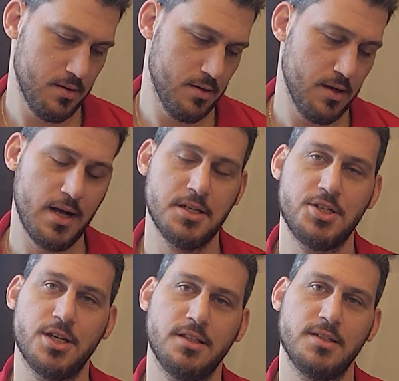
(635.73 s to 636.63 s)
Guys,
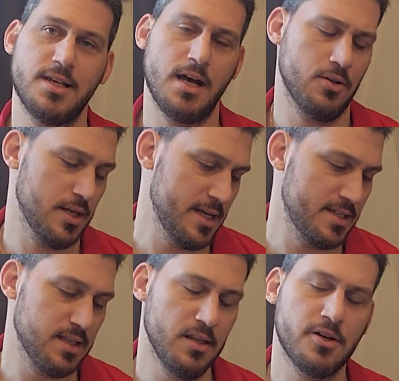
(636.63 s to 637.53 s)
check this out. And
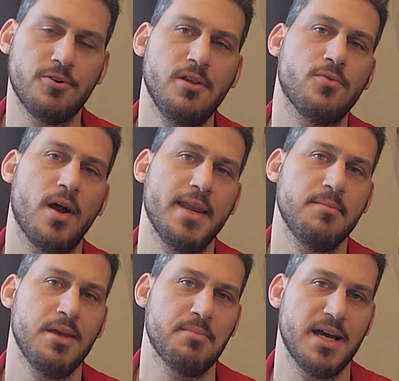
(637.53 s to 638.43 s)
it's literally writing
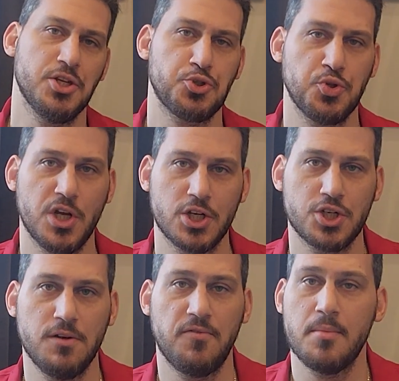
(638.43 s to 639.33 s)
me my
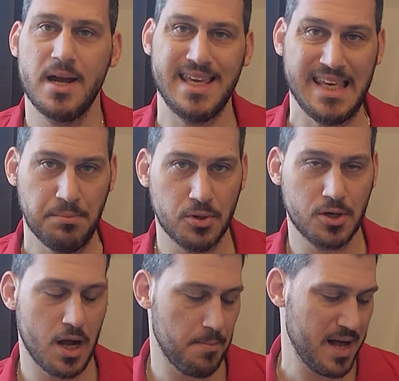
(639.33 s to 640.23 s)
introduction for my ebook
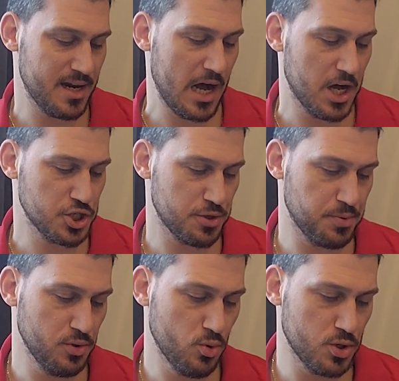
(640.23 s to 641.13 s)
about
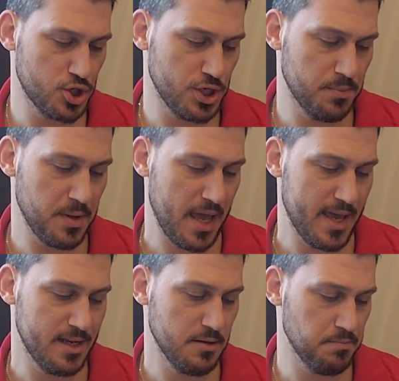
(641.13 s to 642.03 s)
entrepreneurship
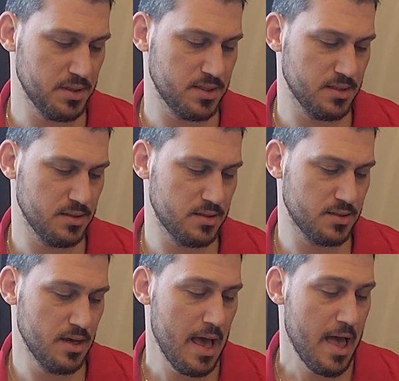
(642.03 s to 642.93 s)
and business.
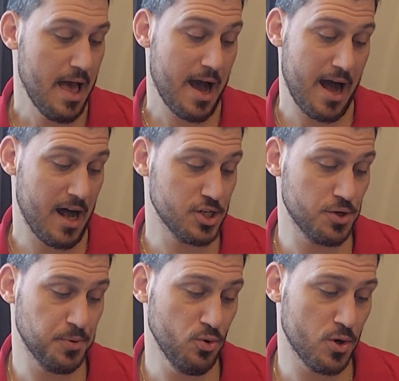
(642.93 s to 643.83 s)

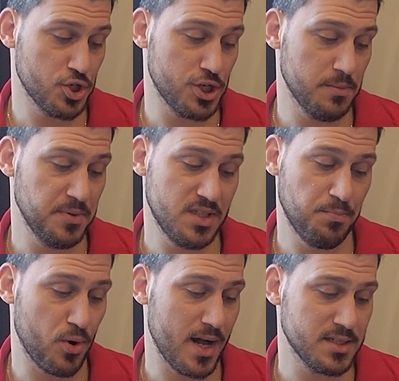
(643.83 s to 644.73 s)
Entrepreneurship is the
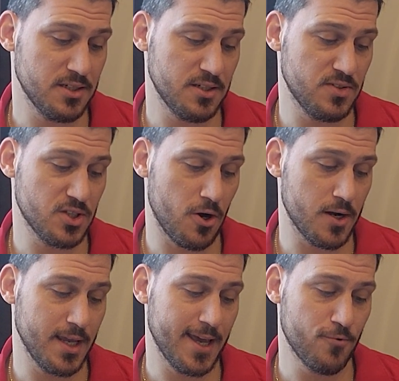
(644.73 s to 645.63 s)
process of
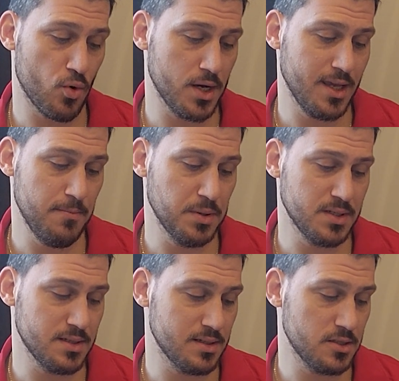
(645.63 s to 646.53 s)
starting and running a
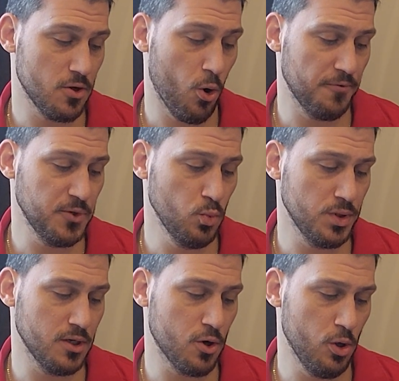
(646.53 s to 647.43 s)
business, often with
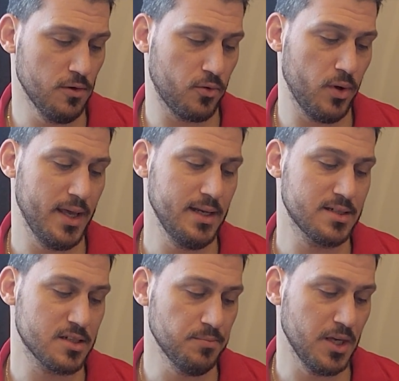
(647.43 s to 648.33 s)
the goal of creating
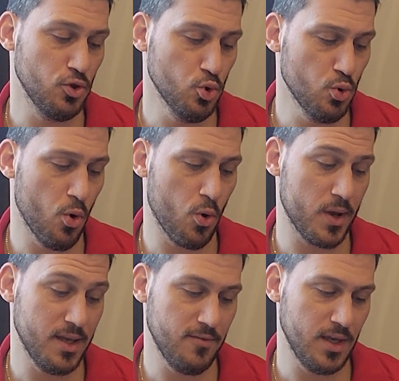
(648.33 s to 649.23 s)
something new or
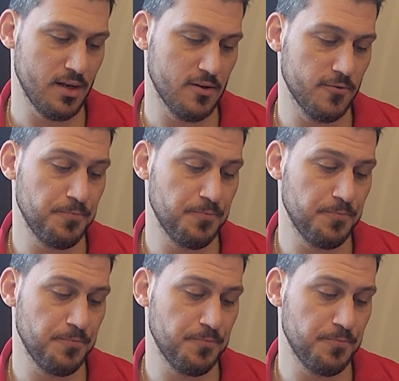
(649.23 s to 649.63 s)
innovative.